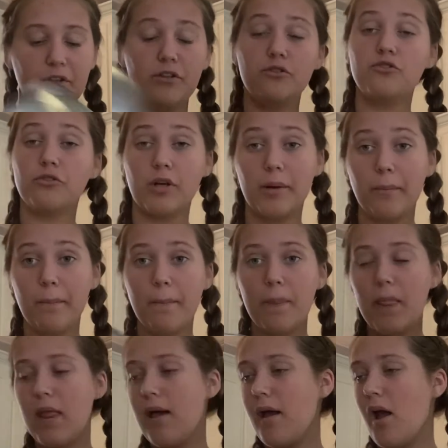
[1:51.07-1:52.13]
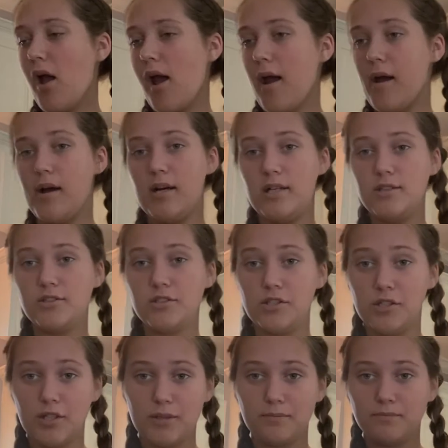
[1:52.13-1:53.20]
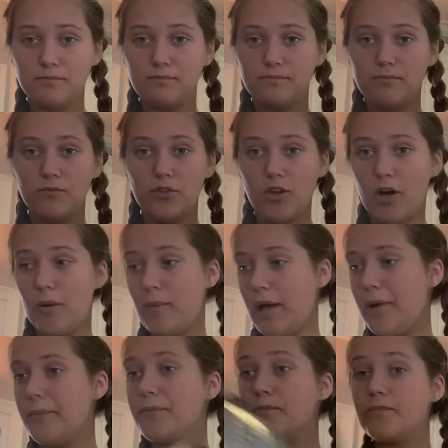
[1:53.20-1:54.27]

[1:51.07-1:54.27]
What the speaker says: the shrimp, so you can thaw them out.